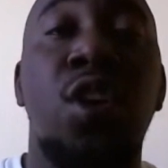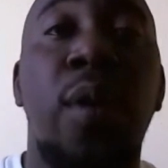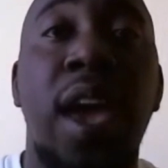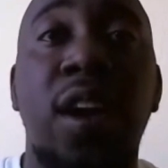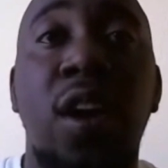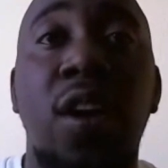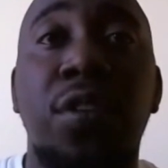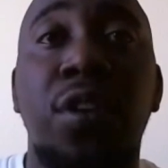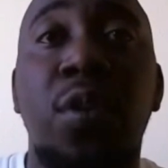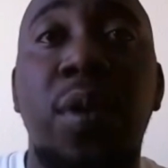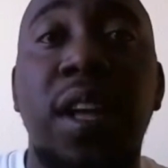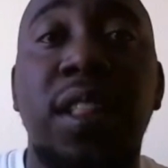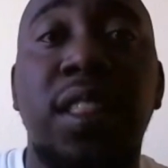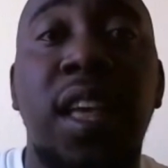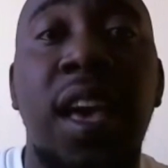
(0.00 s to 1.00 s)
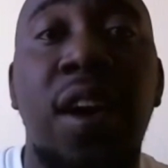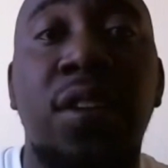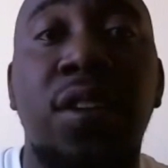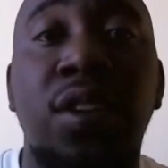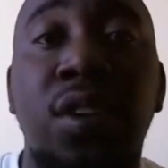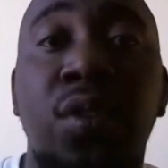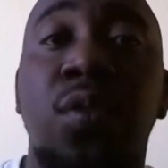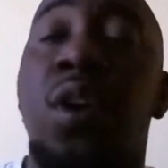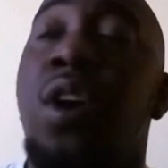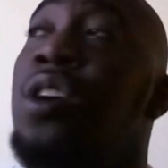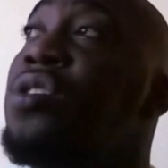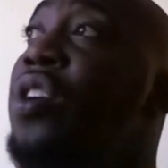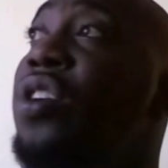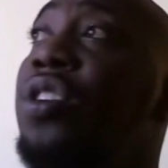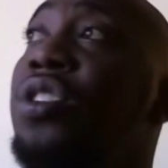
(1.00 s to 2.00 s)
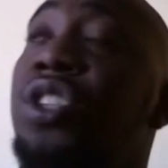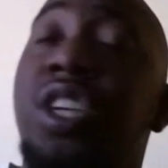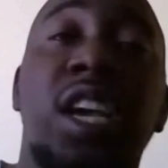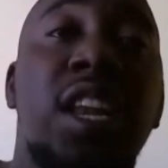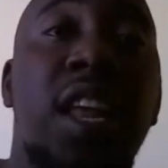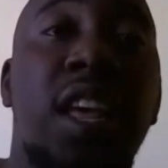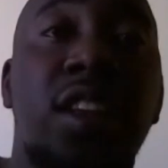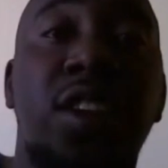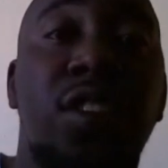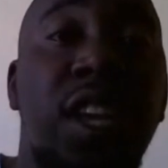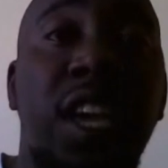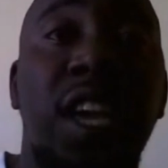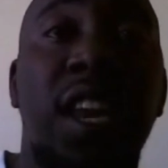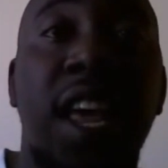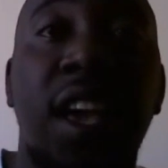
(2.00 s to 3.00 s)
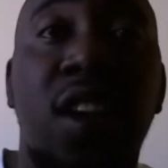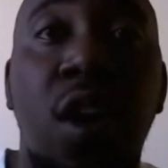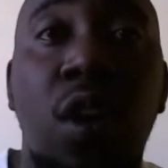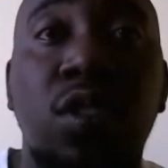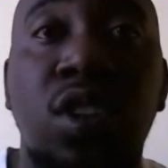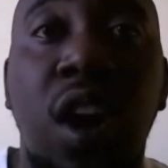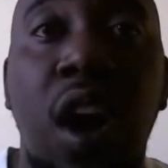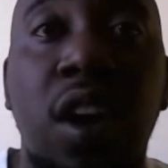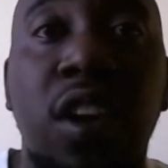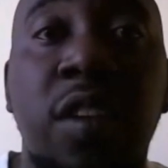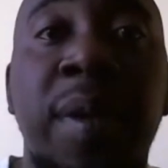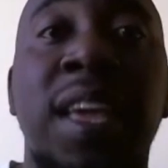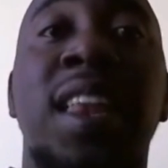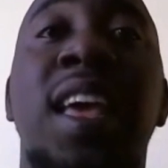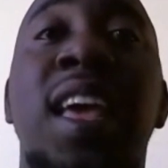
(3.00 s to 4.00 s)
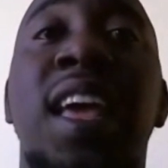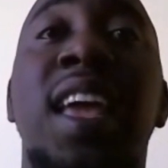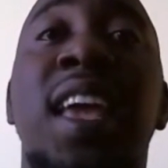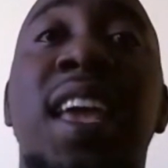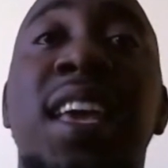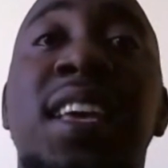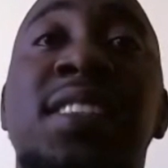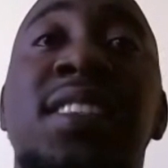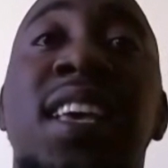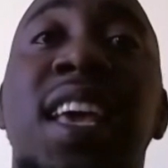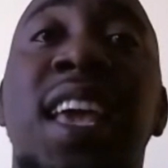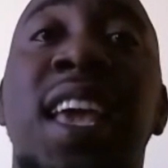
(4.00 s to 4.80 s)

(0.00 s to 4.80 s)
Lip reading: You ain't going to know what the hell to do. So your DNA culture argument is